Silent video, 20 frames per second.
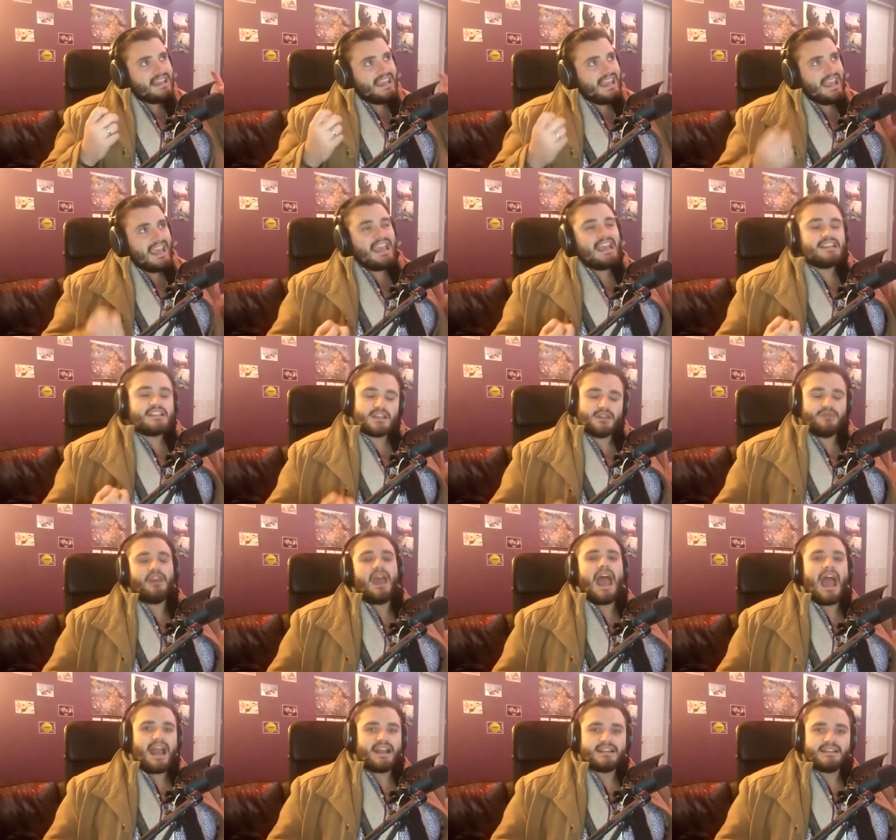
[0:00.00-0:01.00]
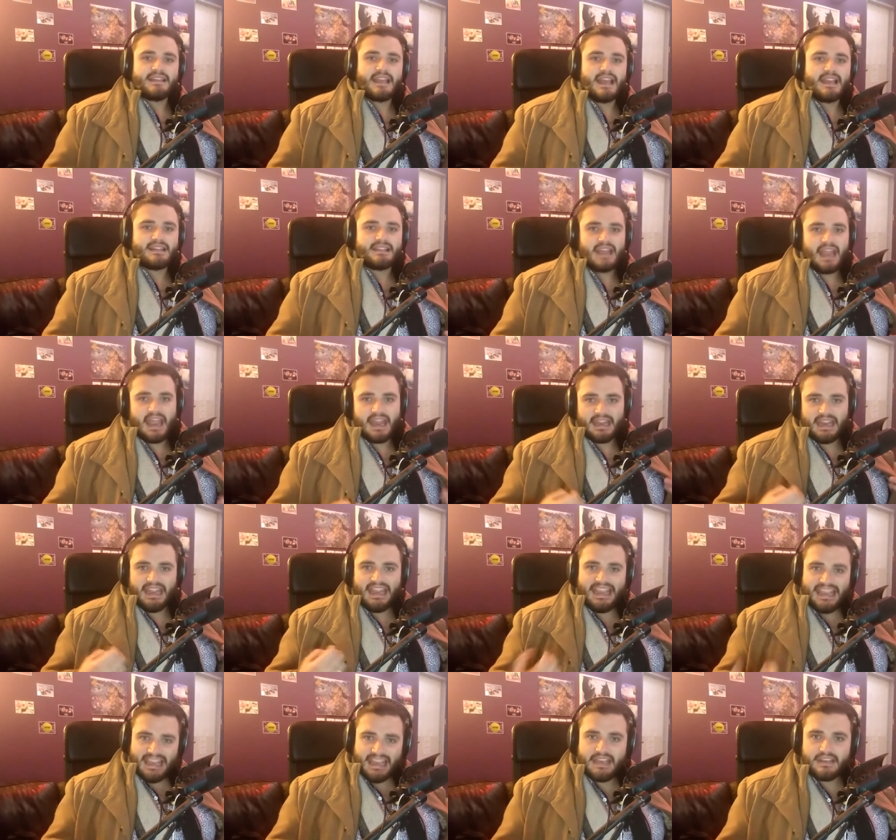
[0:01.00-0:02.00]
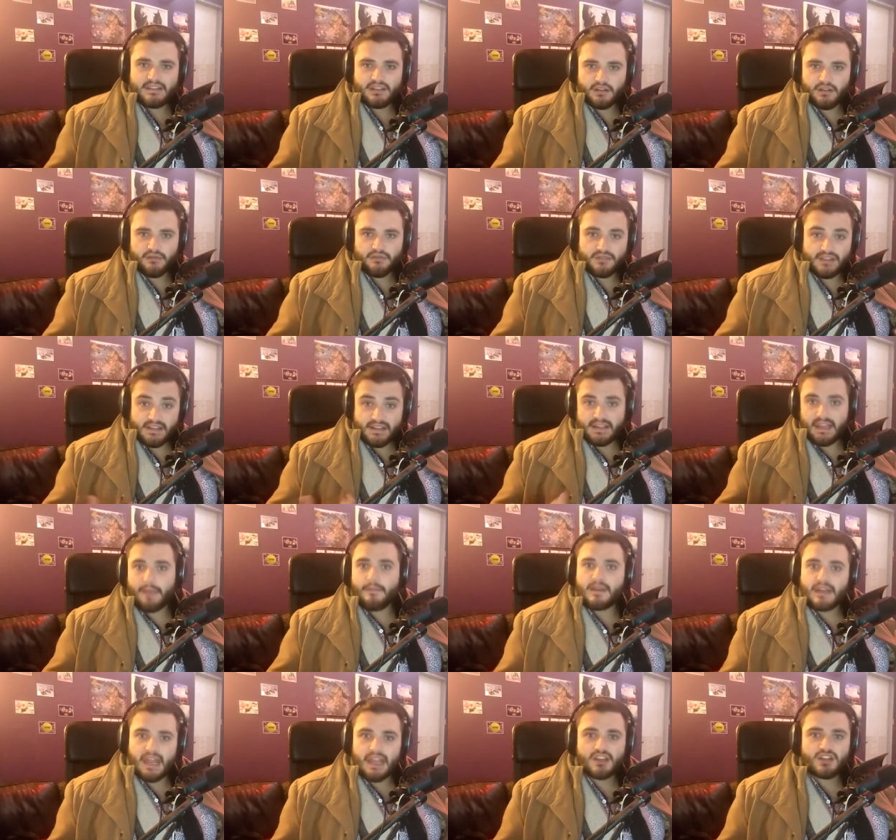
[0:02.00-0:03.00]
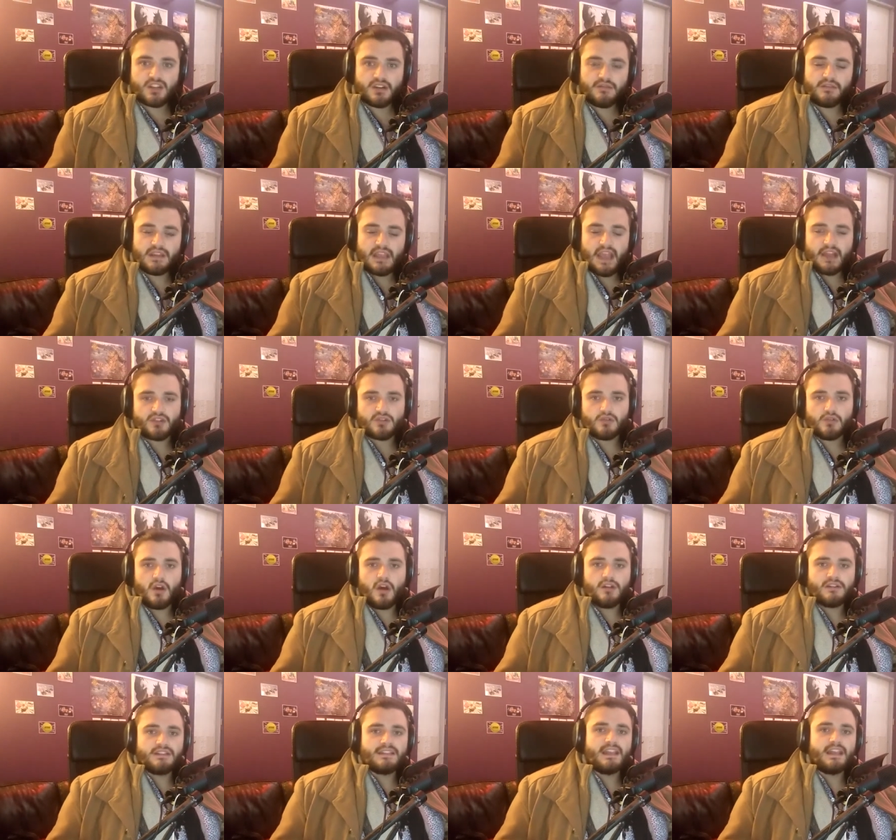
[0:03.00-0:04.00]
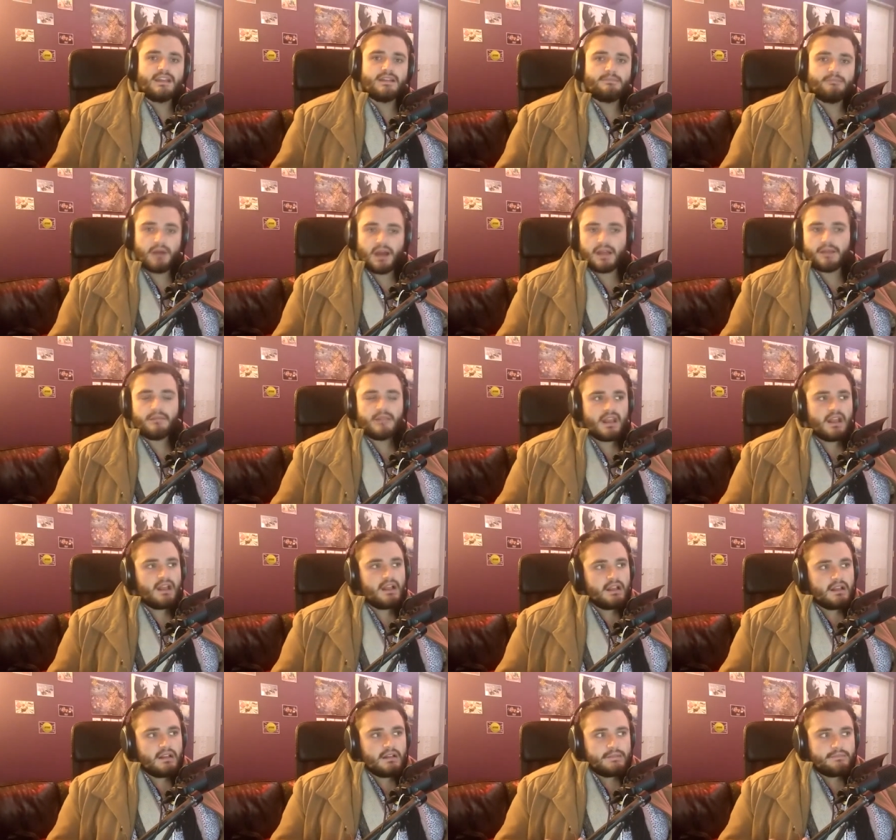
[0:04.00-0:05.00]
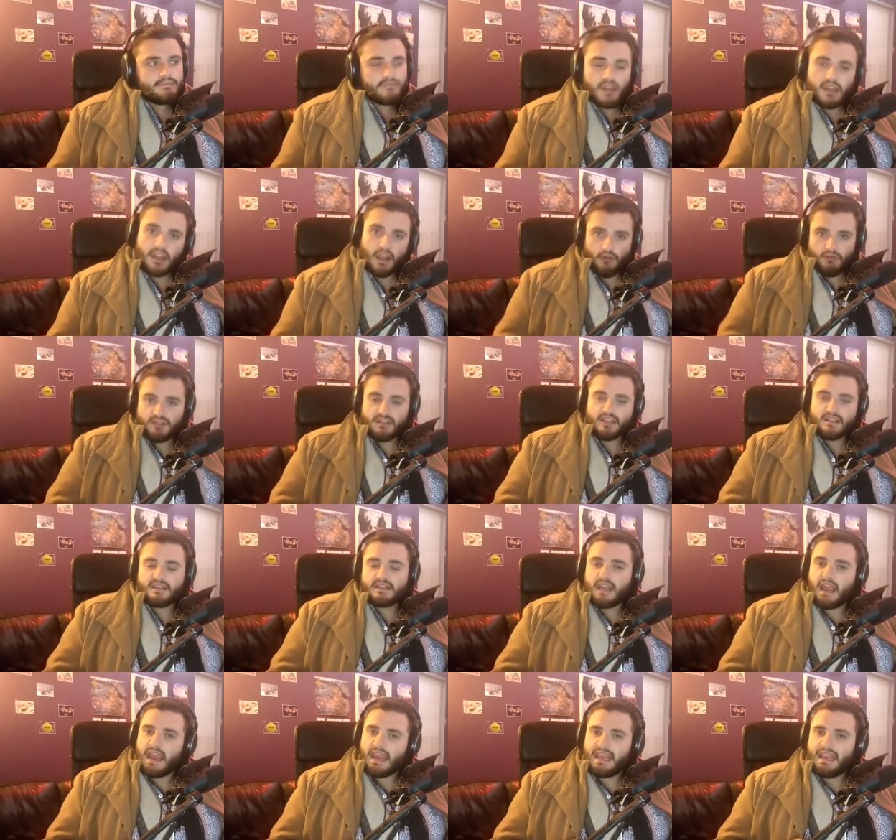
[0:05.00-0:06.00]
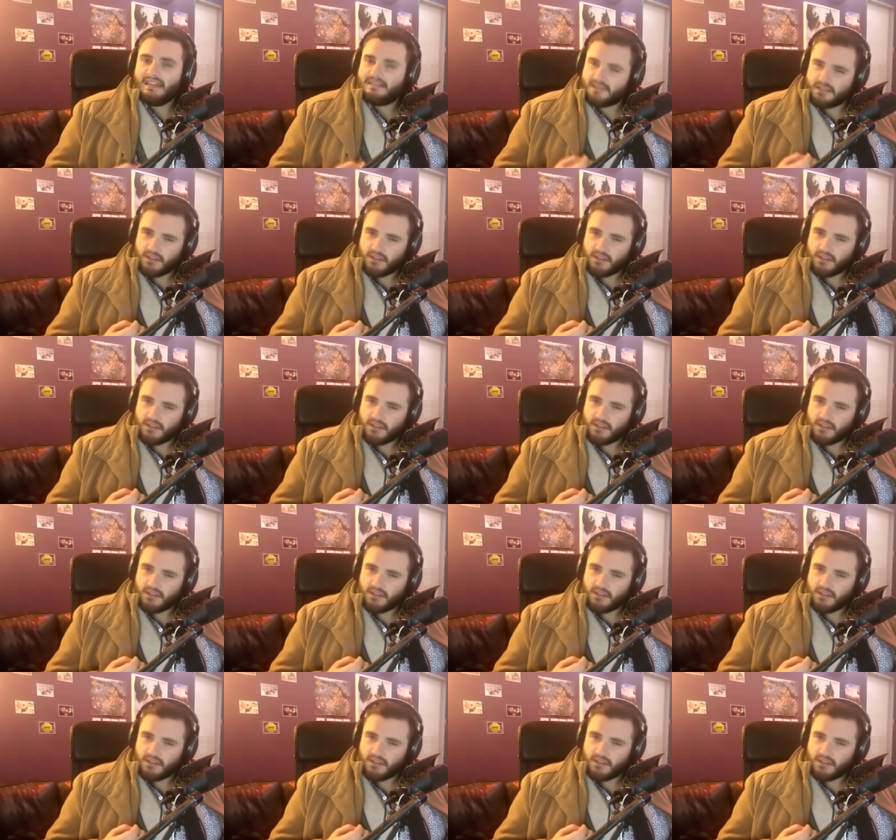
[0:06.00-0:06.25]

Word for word: ease of access and ease of dissemination of the actual content. But like I was just saying, it's